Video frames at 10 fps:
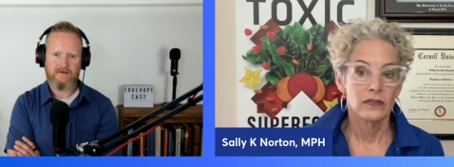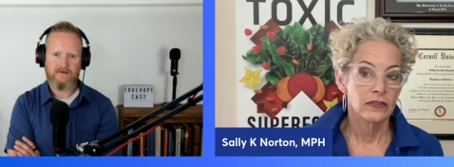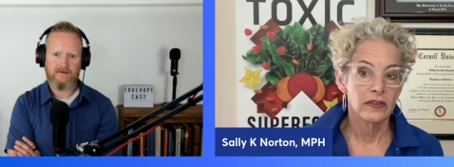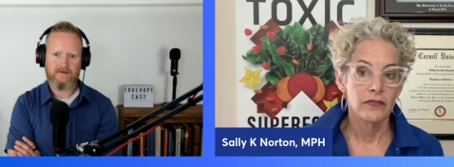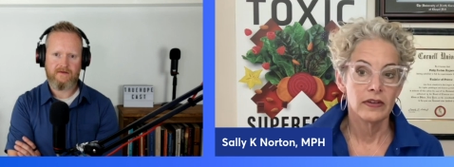Speaker 1: or
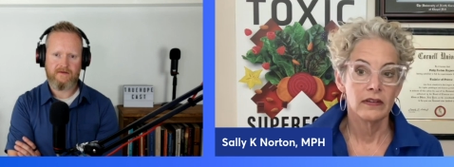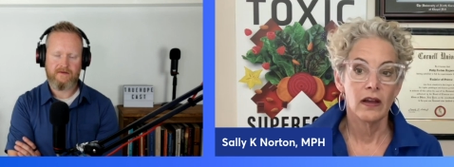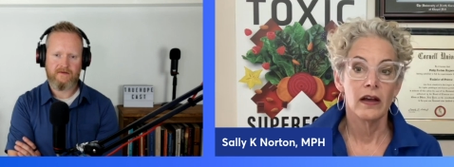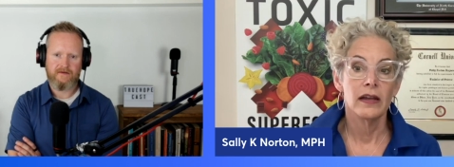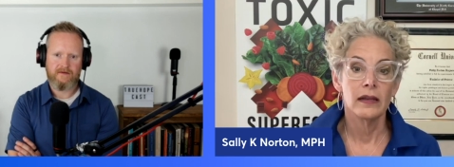7
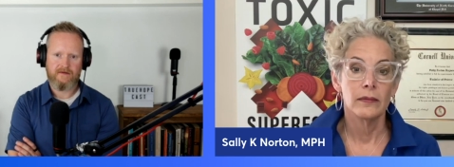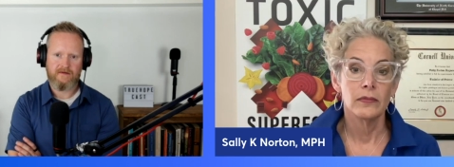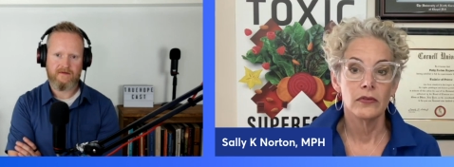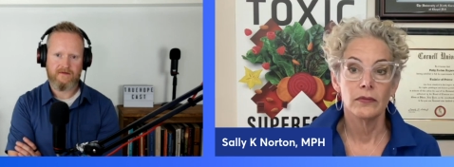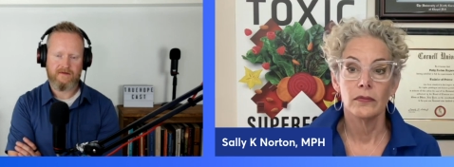
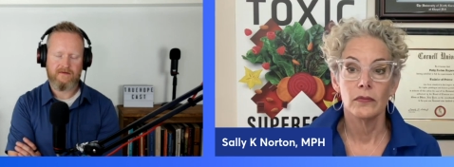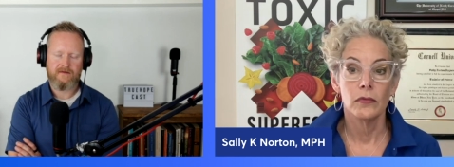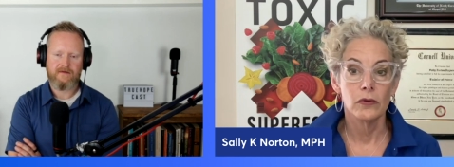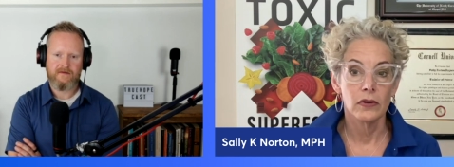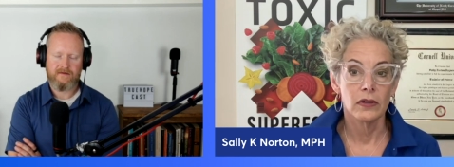times or
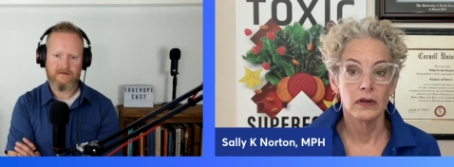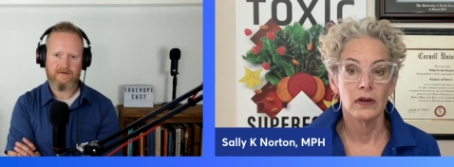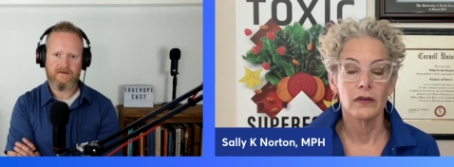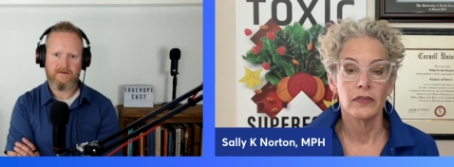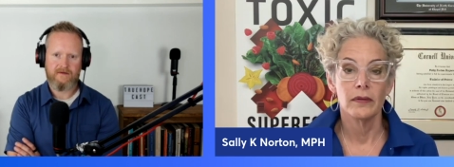
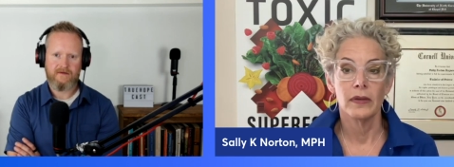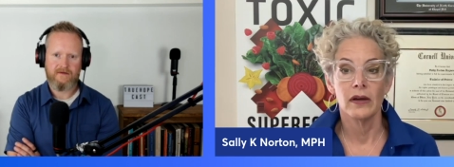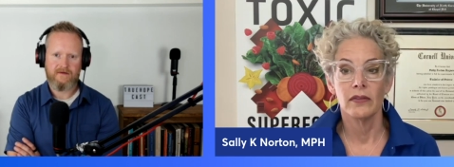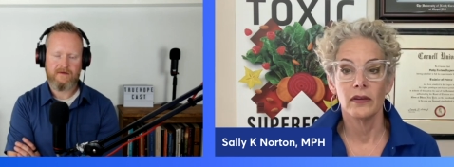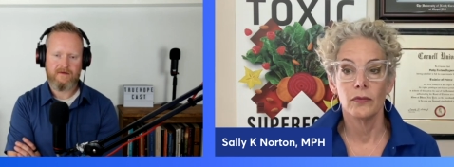more of the
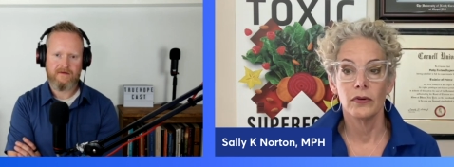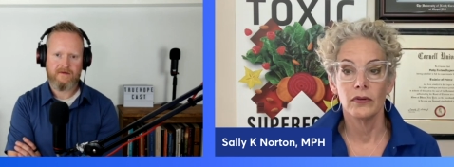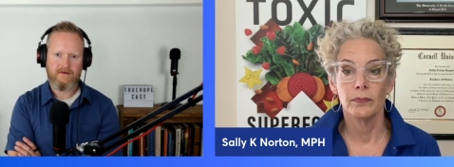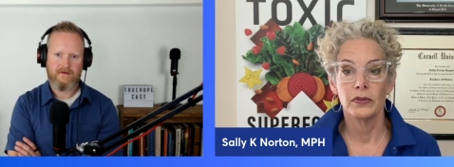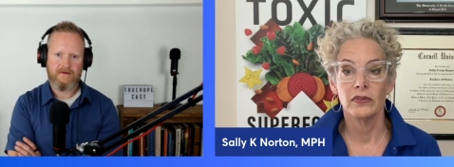amount that
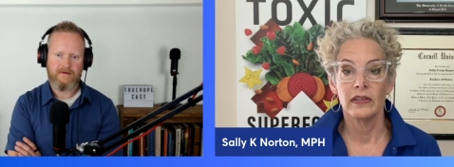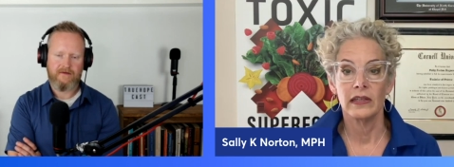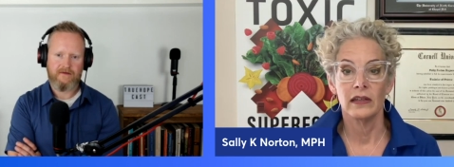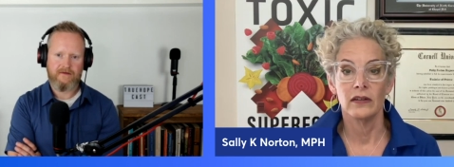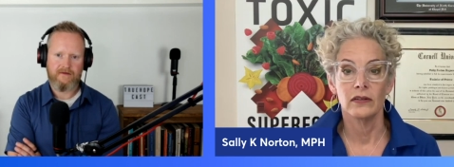we're built to
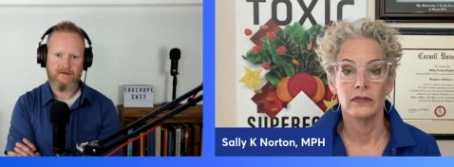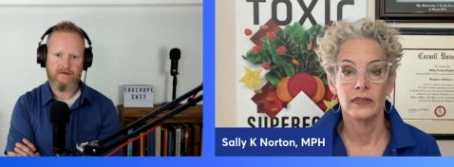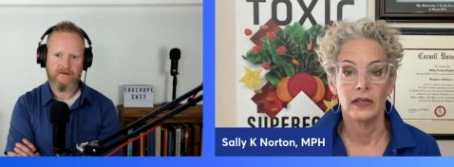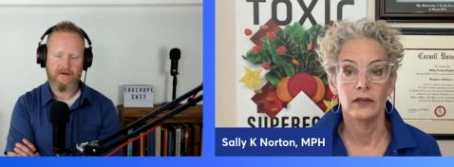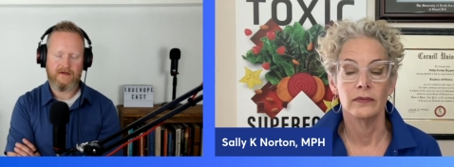handle
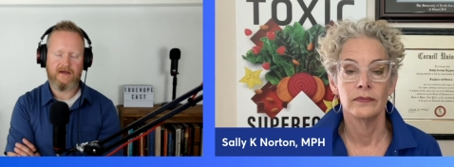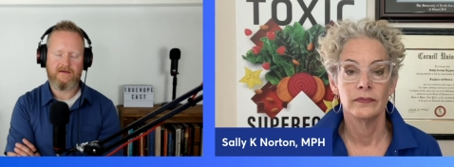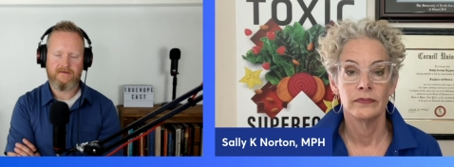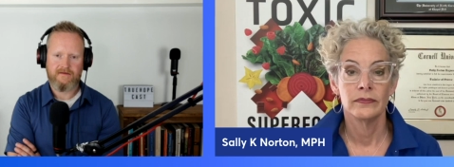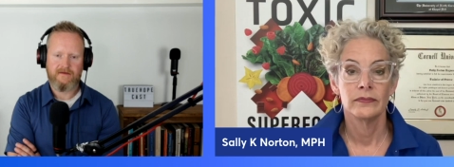now. Okay.
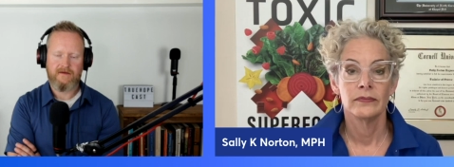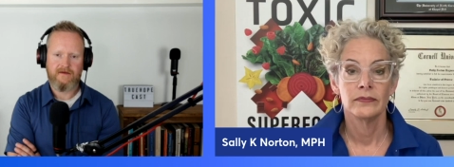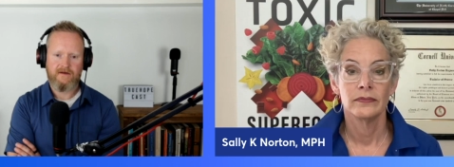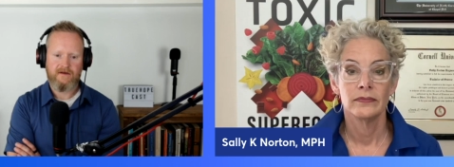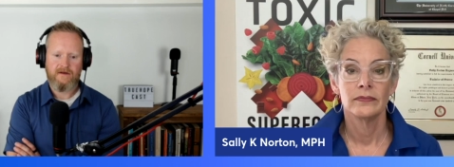
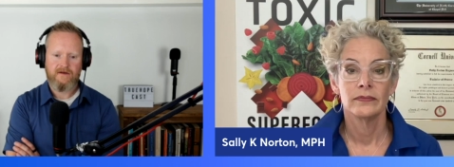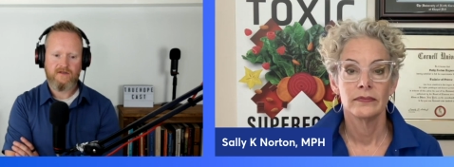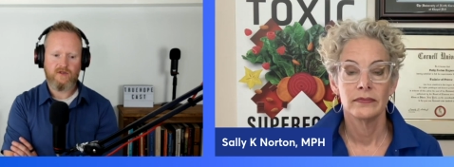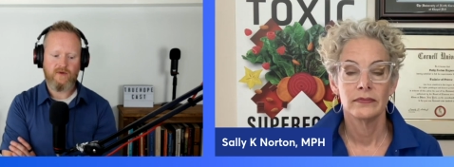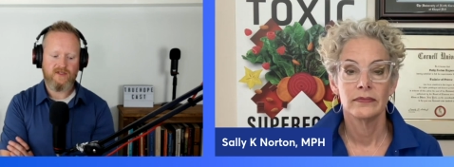
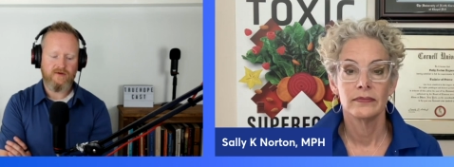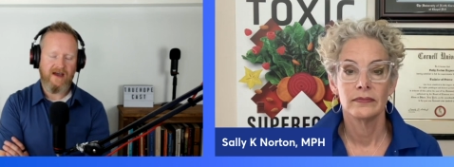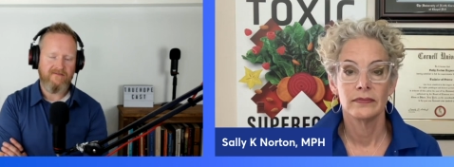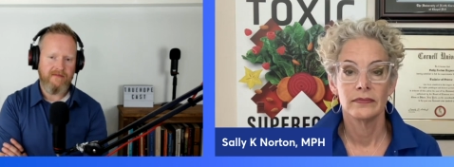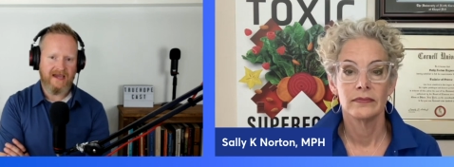
Speaker 2: So we do
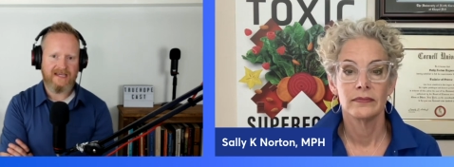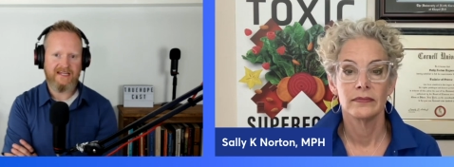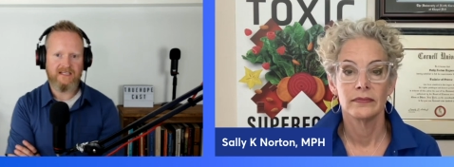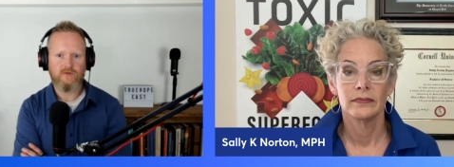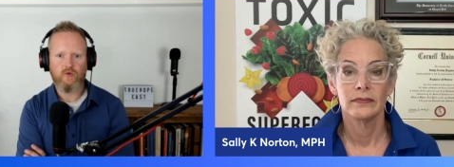have
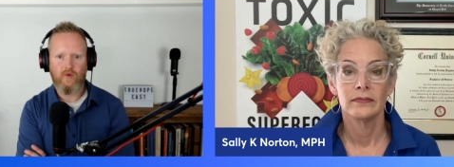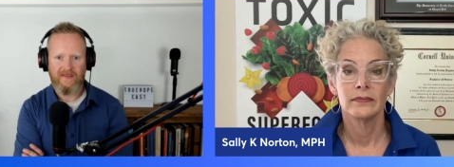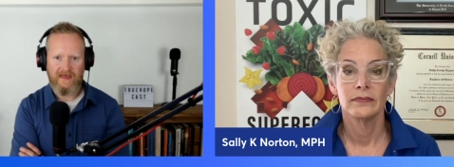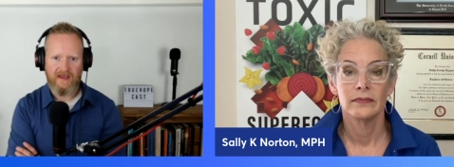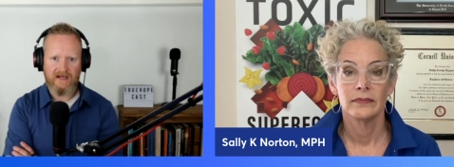mechanisms
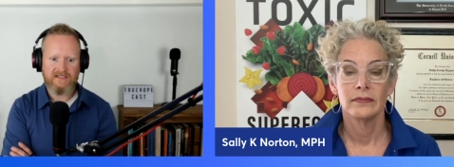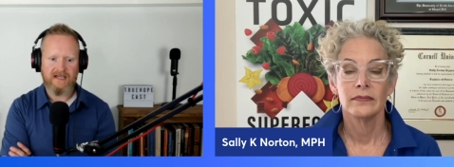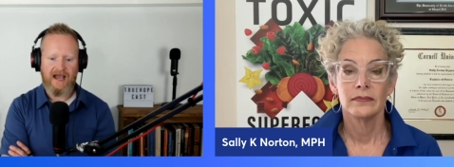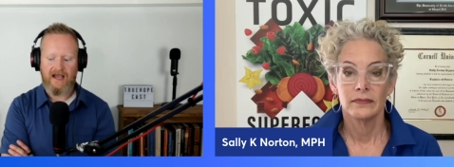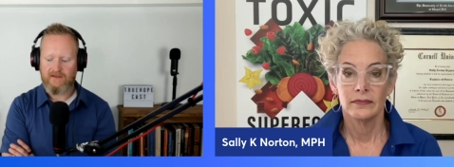within us to
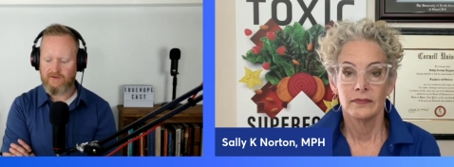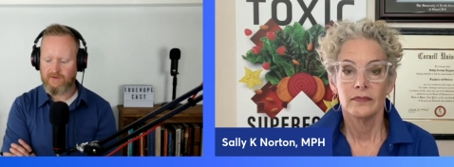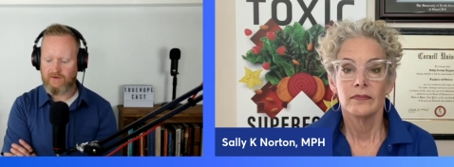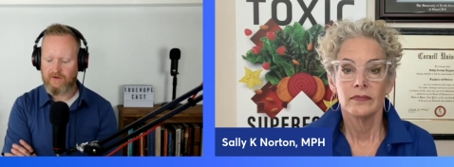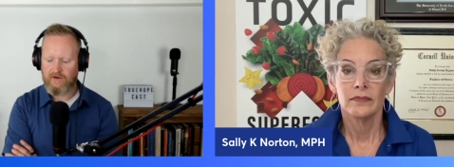
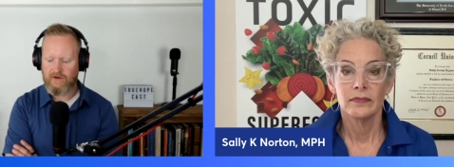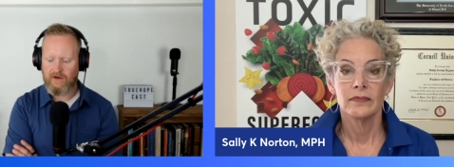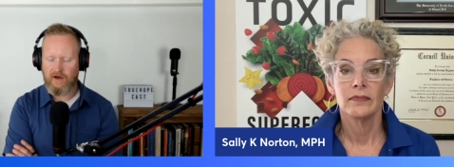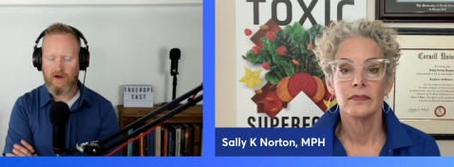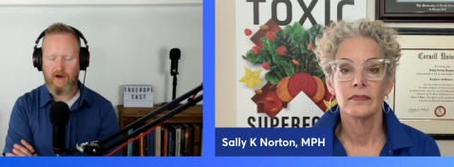handle
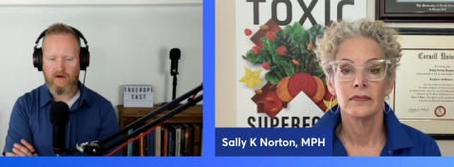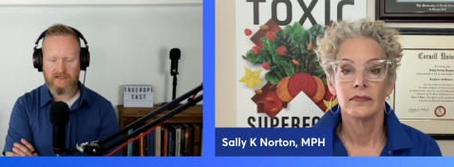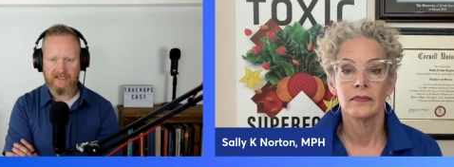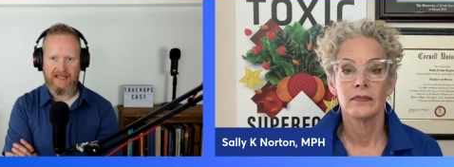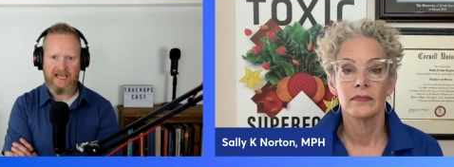
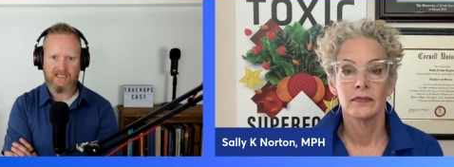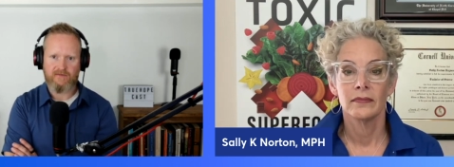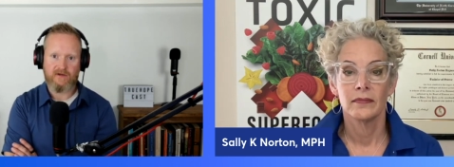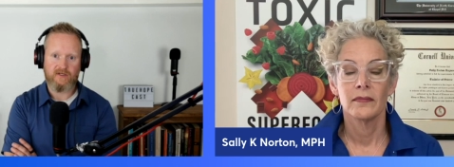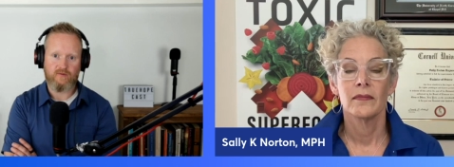oxalates
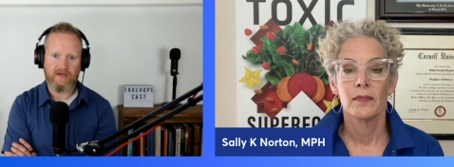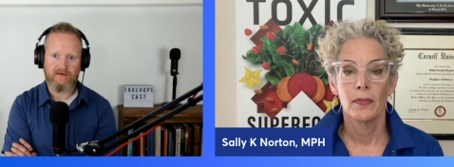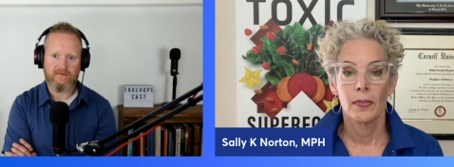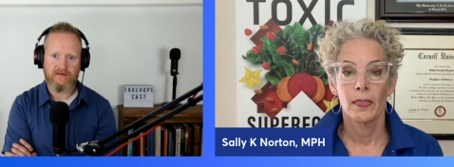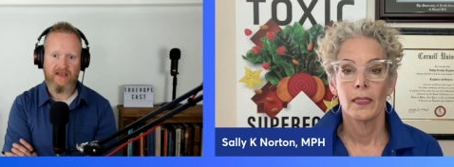because
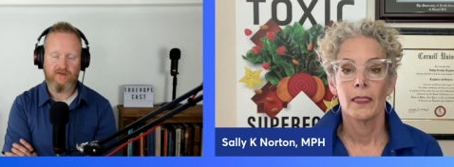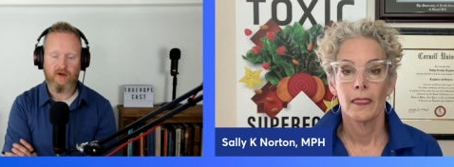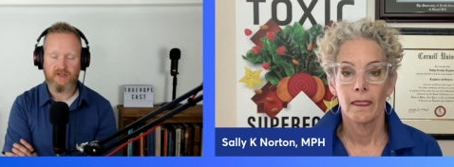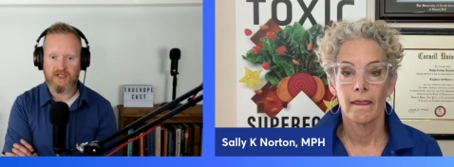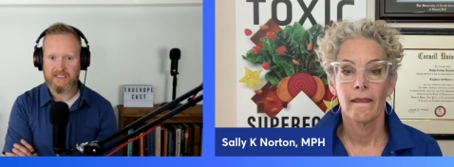we
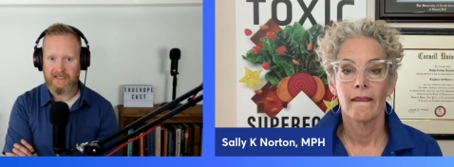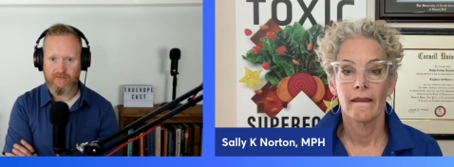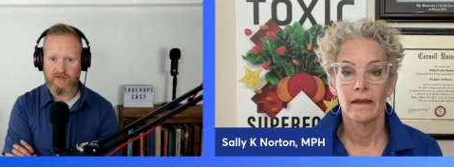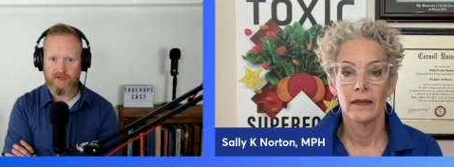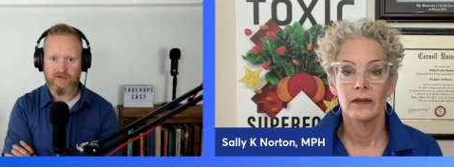endogenously
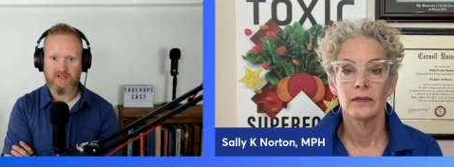produce